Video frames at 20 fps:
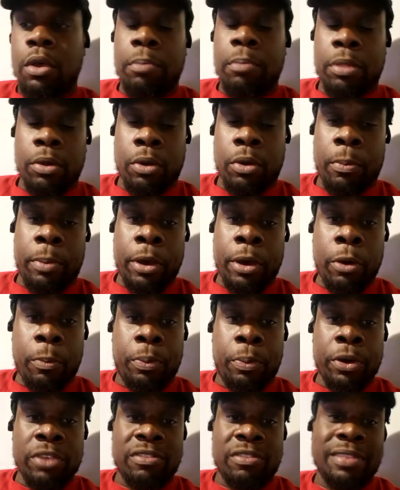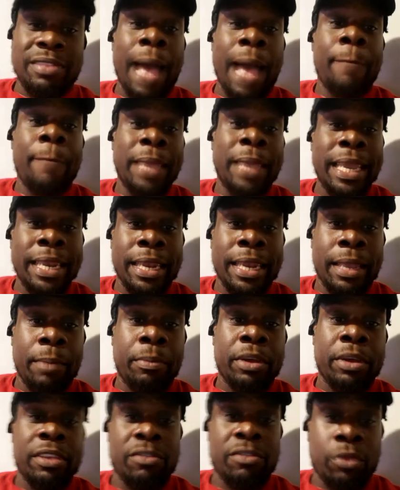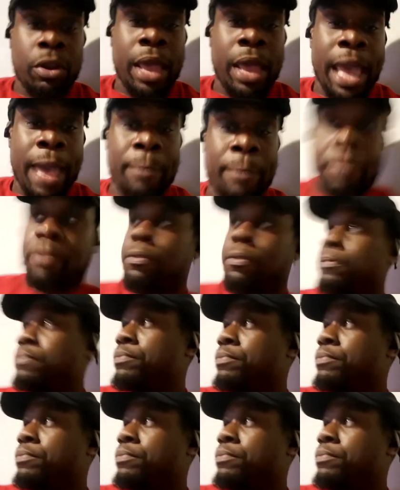the belt punch, not meaning it, but it's going to happen.